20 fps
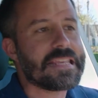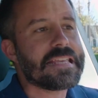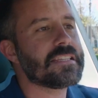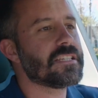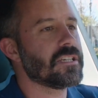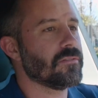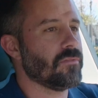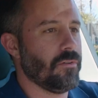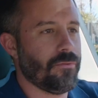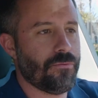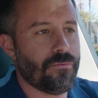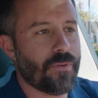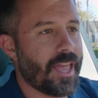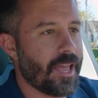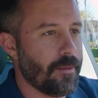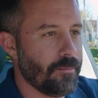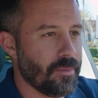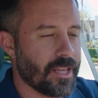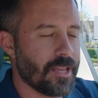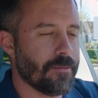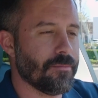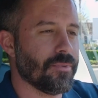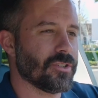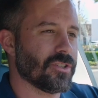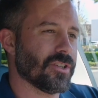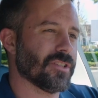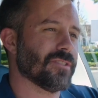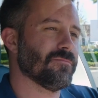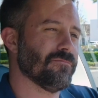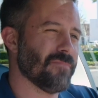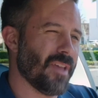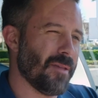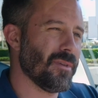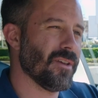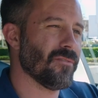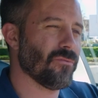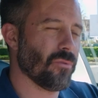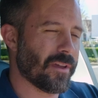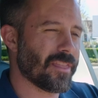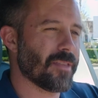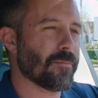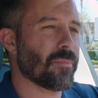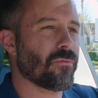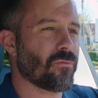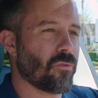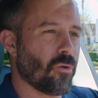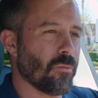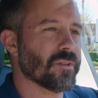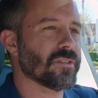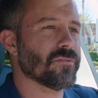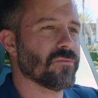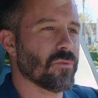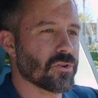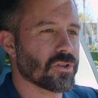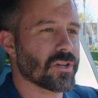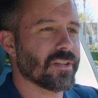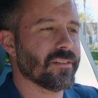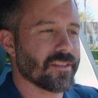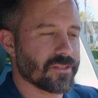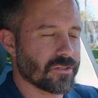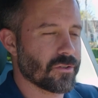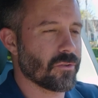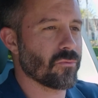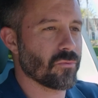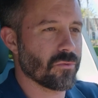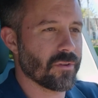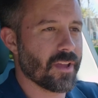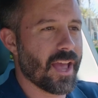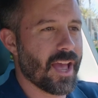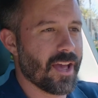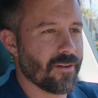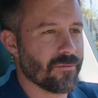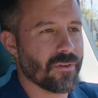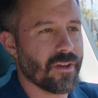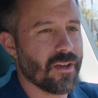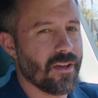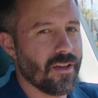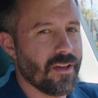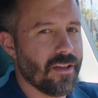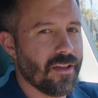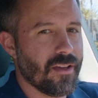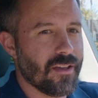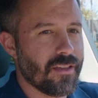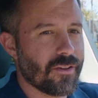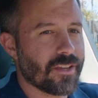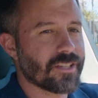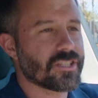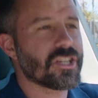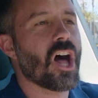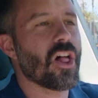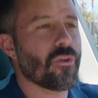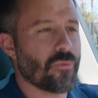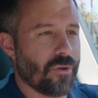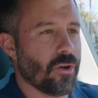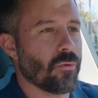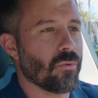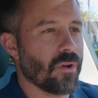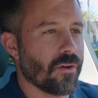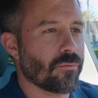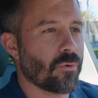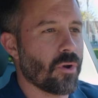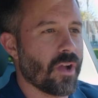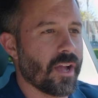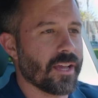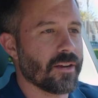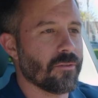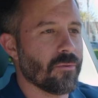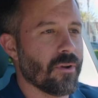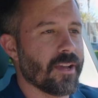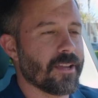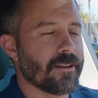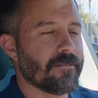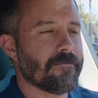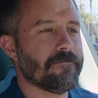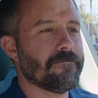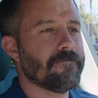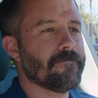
needs of a family, but just maybe avoid the performance version unless you have you can tolerate a rough ride, right?